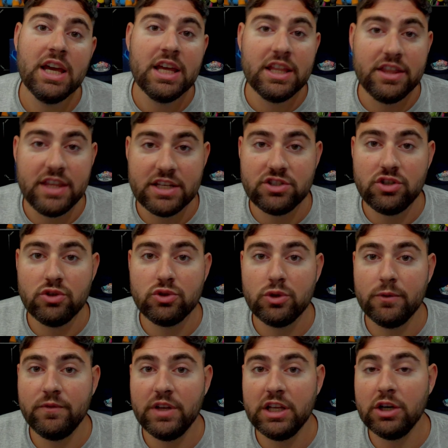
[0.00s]
this
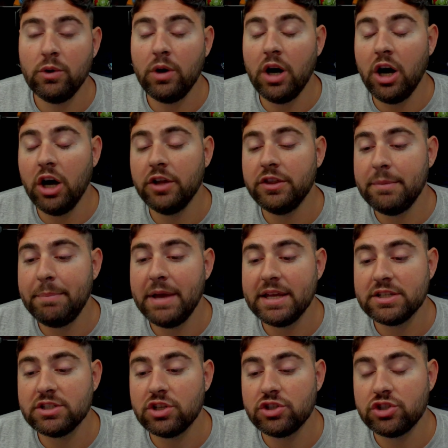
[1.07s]
YouTube video on the
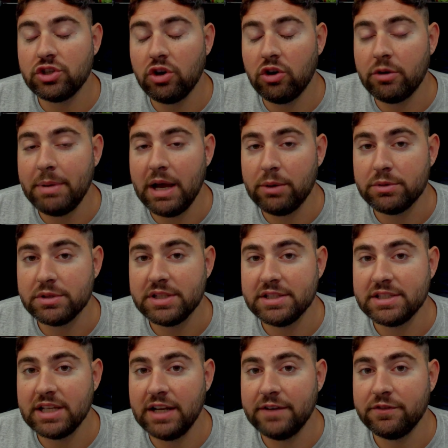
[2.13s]
best star powers
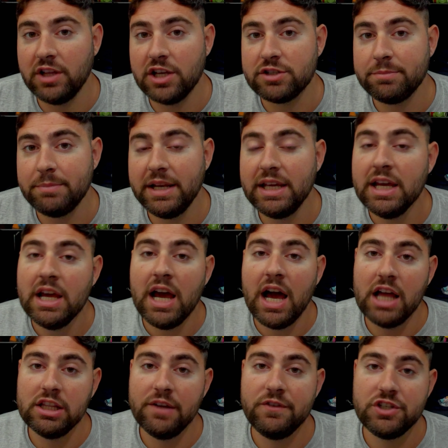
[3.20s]
inside of Clash Mini.
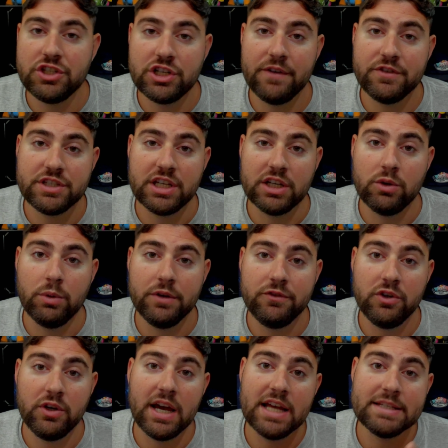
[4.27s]
I love each and every single one of
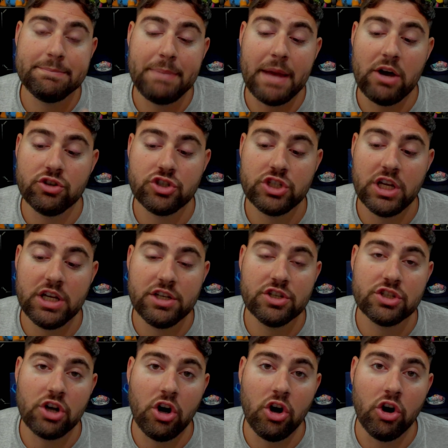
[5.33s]
you guys. Balance
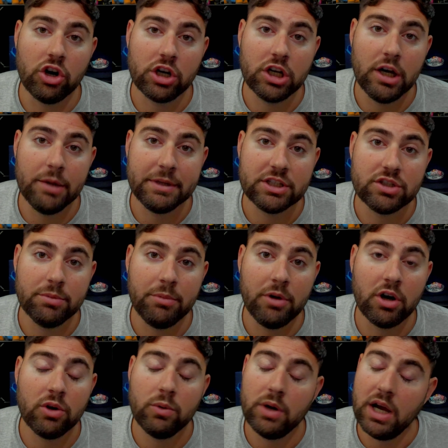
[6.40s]
changes are coming
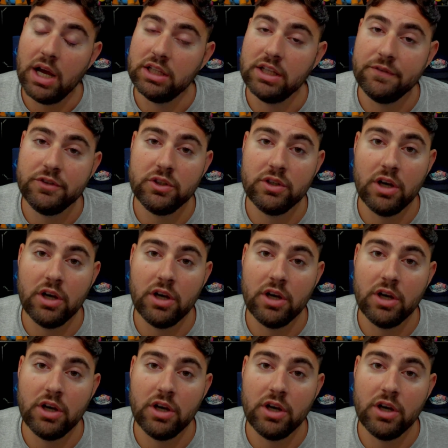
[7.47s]
tomorrow. I love you.